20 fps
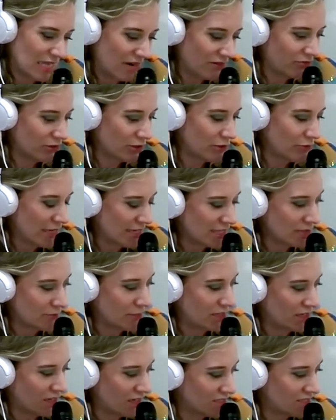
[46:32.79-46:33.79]
every
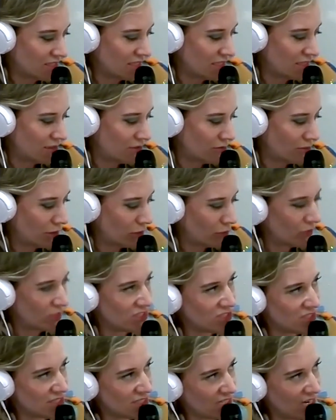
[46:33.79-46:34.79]
basement haunted, or are we
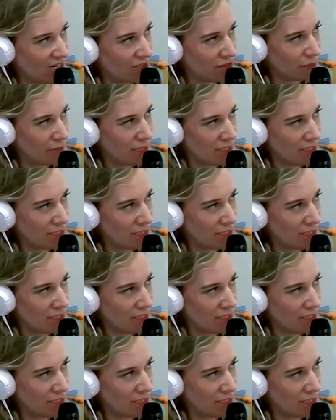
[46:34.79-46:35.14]
just scared of